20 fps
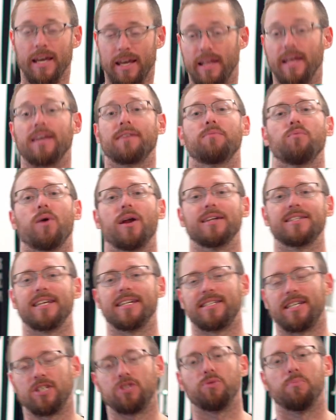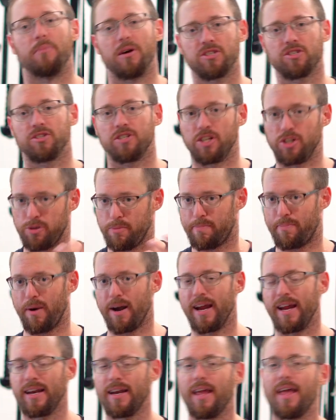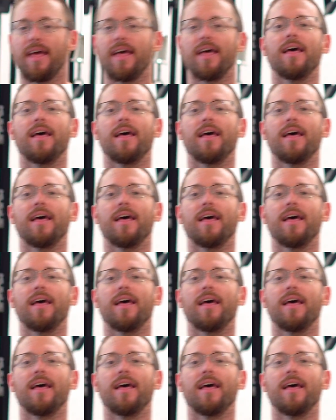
like when I say tissue, muscle tissue, brain,